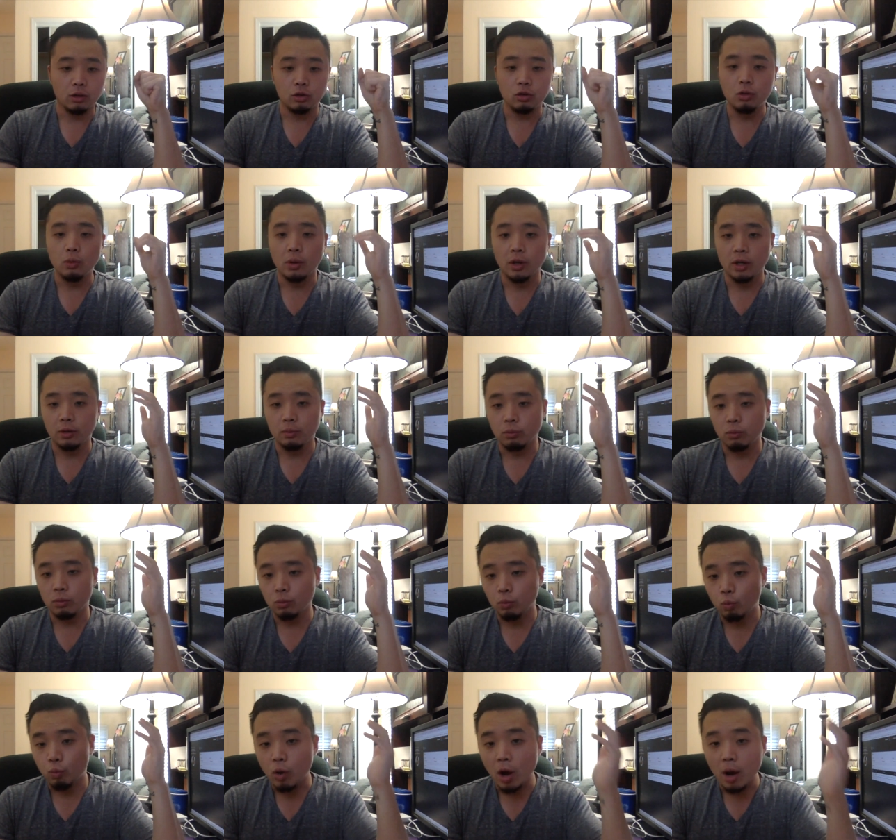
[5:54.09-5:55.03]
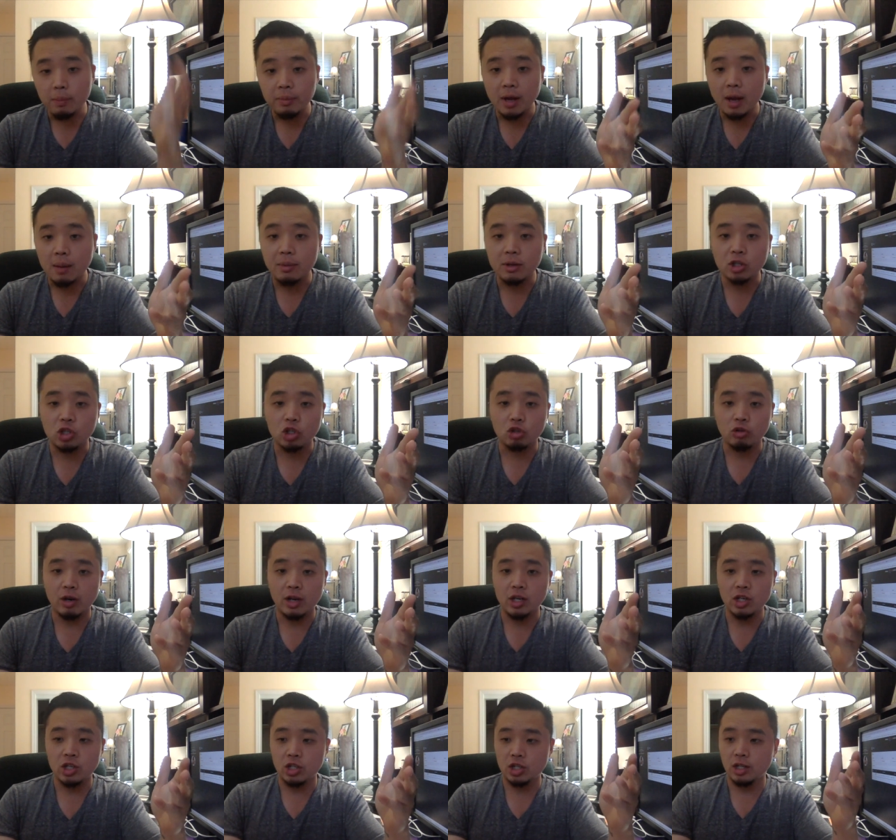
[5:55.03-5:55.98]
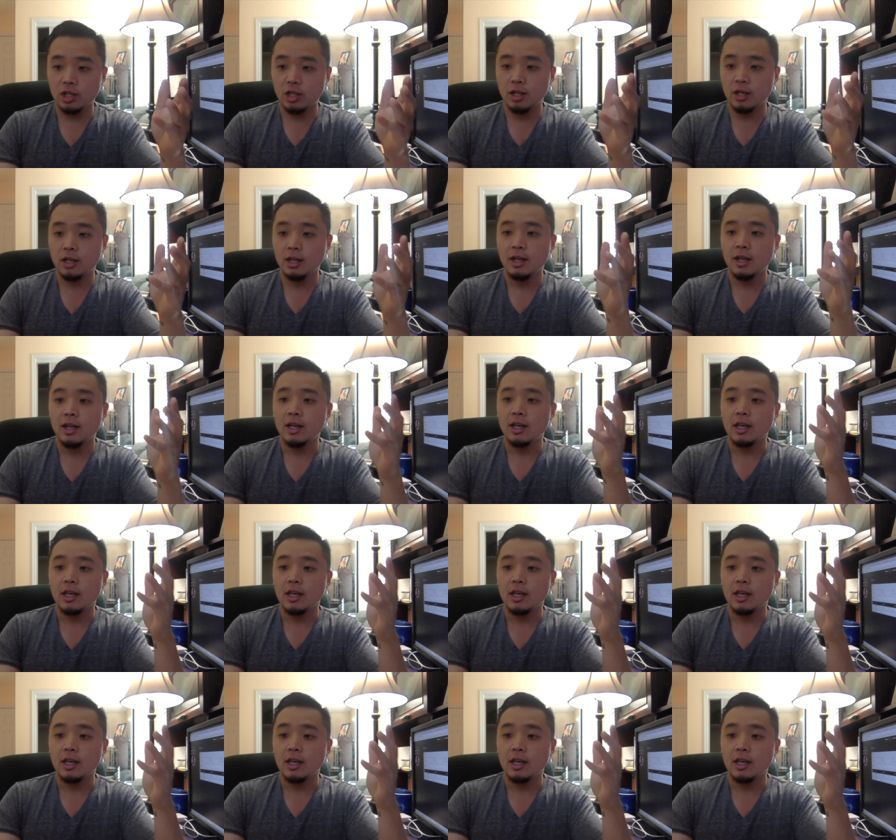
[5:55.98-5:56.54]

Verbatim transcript: do a web demonstration,